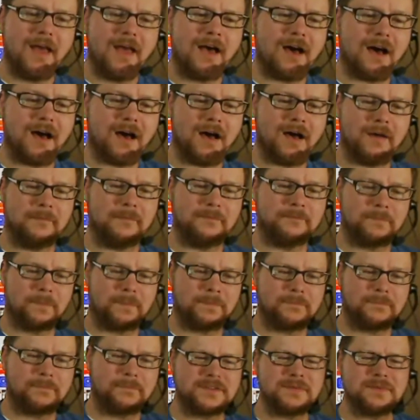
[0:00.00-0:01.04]

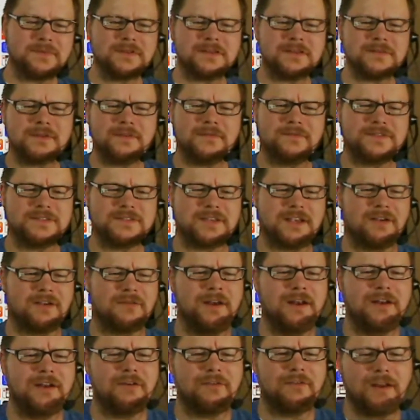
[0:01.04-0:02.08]
But something tells me if it's like a
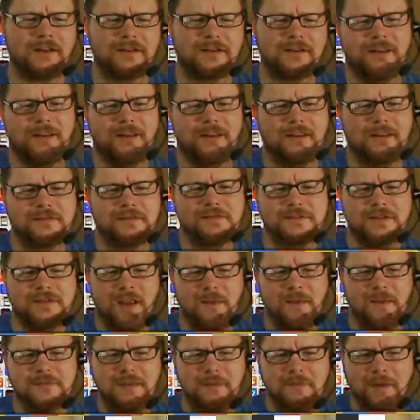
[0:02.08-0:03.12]
redirect link,
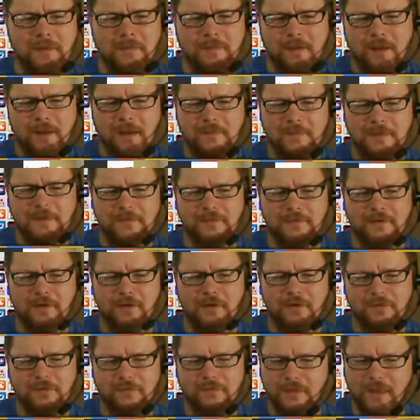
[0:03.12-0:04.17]
James, that might become
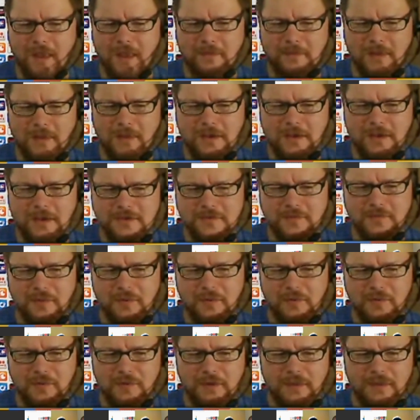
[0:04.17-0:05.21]
difficult for the application to
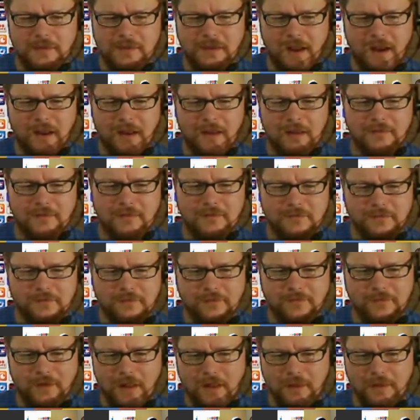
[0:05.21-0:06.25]
pull in the data and
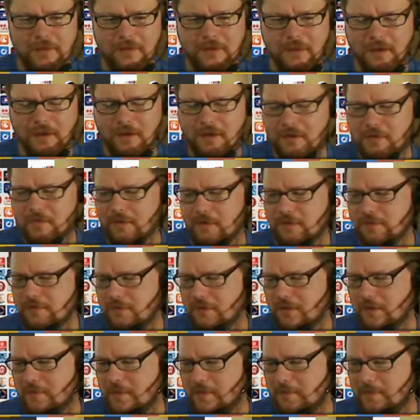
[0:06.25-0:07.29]
follow the link all the way
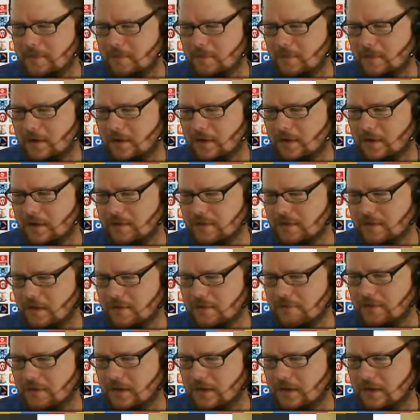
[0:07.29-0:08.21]
through. That might be where it gets kind of